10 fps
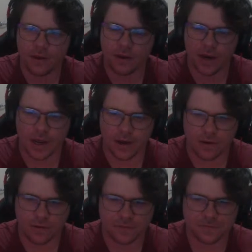now.
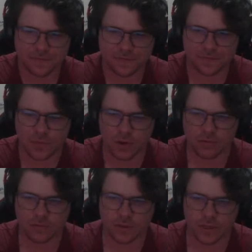
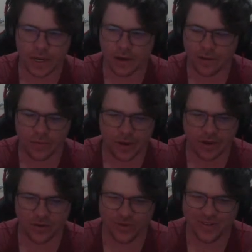Well, now. There we go.
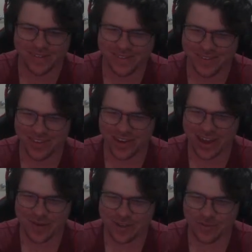So the
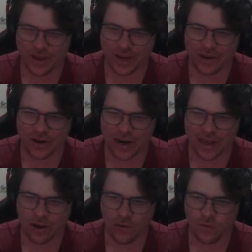game has begun here at
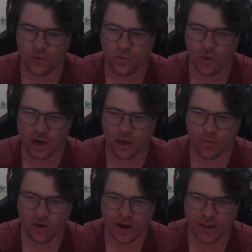Adelaide Oval. Riley
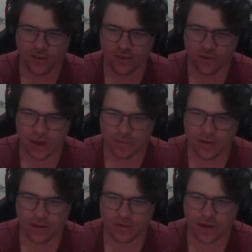O'Brien gets the tap
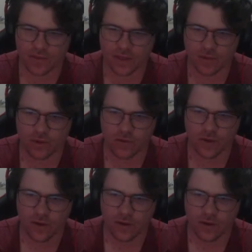here to start things off.